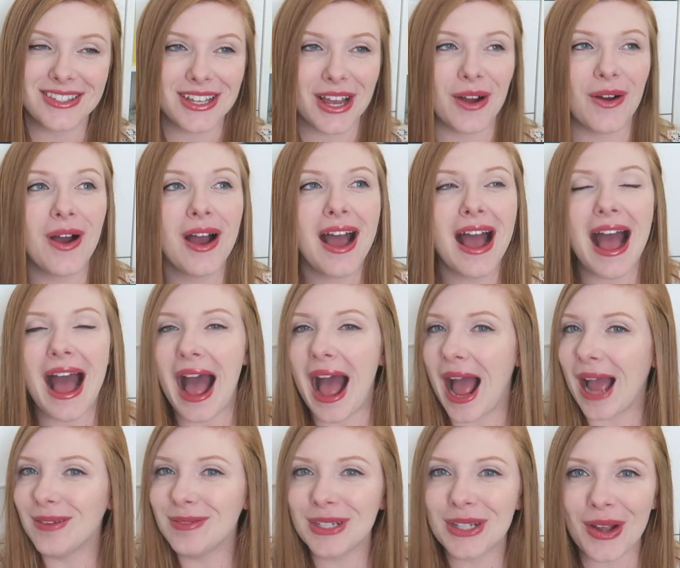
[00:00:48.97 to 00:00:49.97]
So
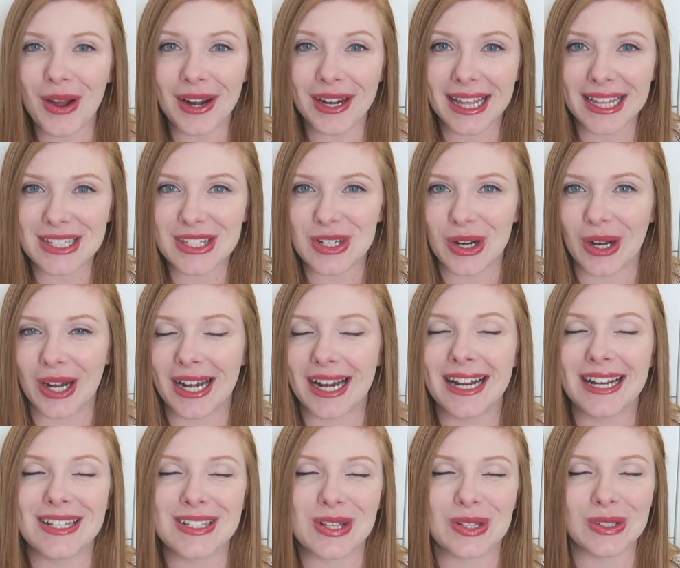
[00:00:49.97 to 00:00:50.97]
I'm going to go ahead and get started.
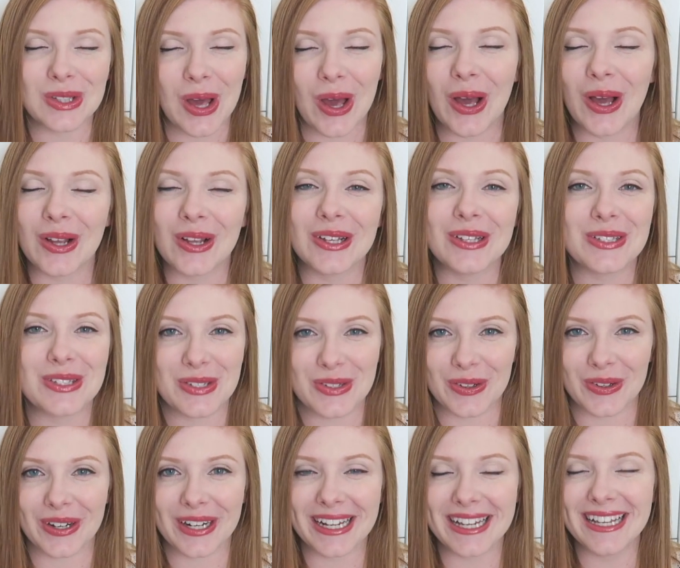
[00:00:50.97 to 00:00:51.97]
It is a long
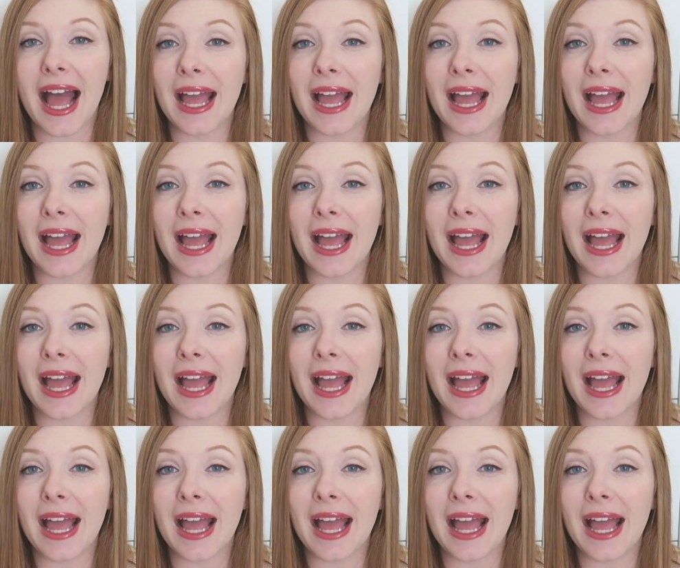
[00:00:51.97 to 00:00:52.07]
story.